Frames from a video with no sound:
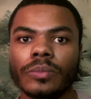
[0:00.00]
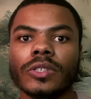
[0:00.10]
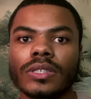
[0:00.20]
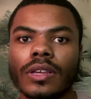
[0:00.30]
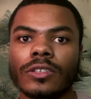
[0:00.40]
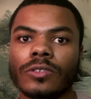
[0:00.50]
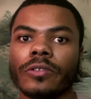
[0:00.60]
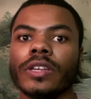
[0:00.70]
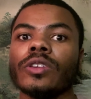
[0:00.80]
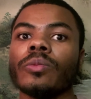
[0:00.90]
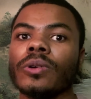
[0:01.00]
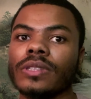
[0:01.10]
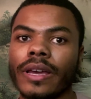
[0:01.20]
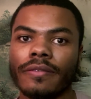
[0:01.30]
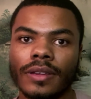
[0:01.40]
with sunscreen, you will
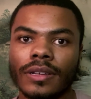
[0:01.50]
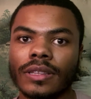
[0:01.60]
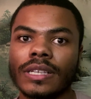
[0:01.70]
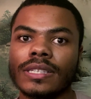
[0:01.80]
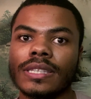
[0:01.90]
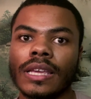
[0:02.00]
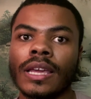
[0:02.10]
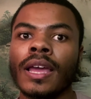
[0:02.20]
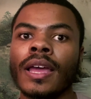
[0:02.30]
definitely see